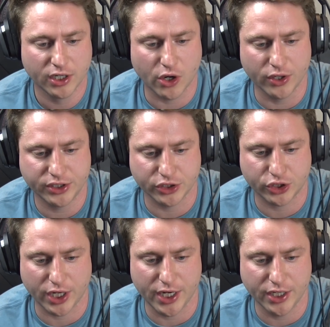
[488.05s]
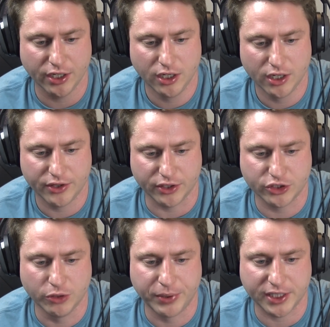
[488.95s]
going to trade their
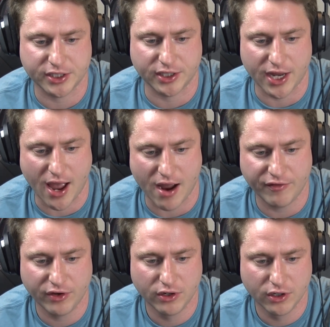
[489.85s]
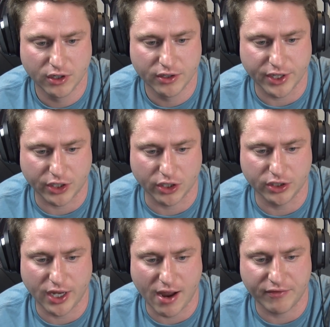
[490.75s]
two picks that they have. They
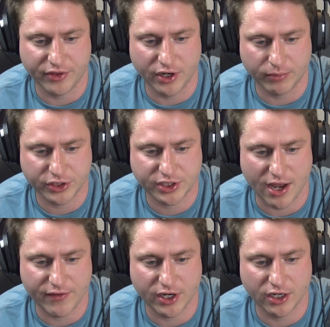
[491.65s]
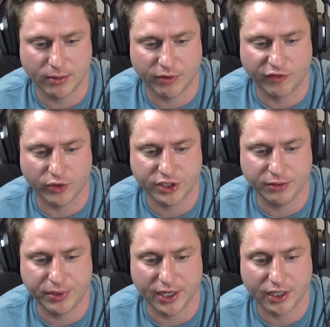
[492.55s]
currently have the number 7 and number 14
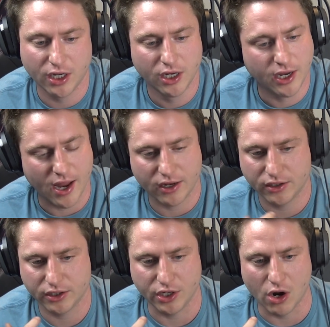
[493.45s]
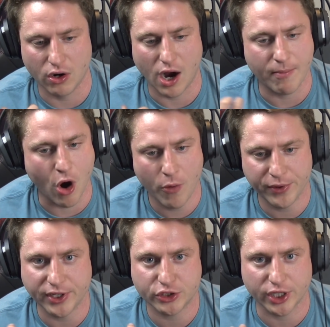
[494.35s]
pick. I'm
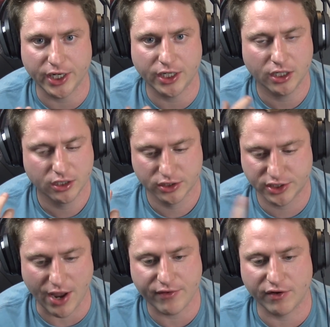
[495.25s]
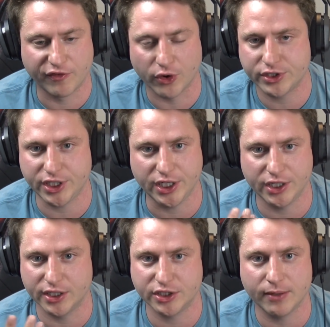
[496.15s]
hoping they trade 7 and
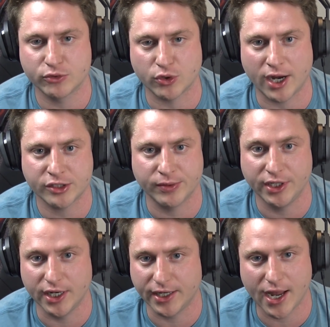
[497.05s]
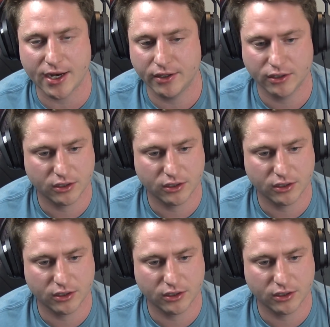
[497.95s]
14 and James Wiseman and get,